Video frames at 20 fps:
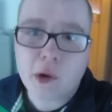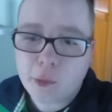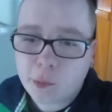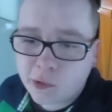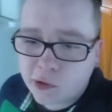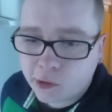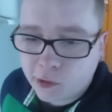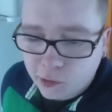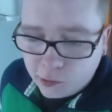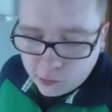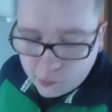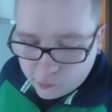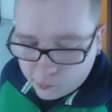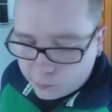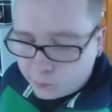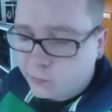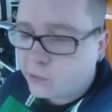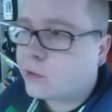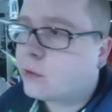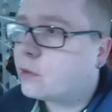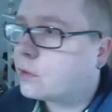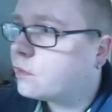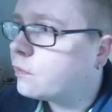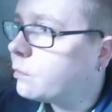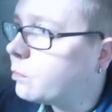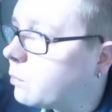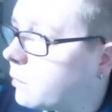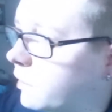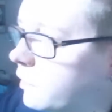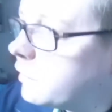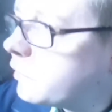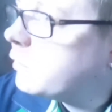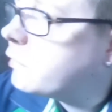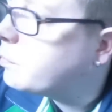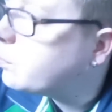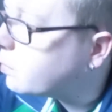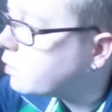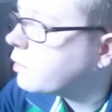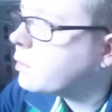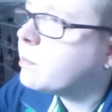puppy because
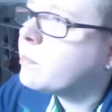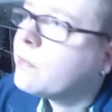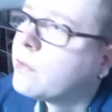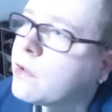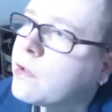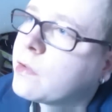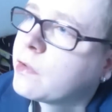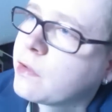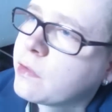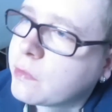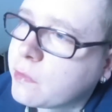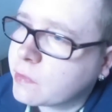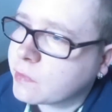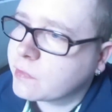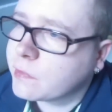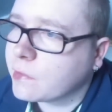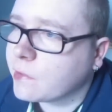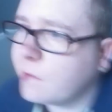Max's mom just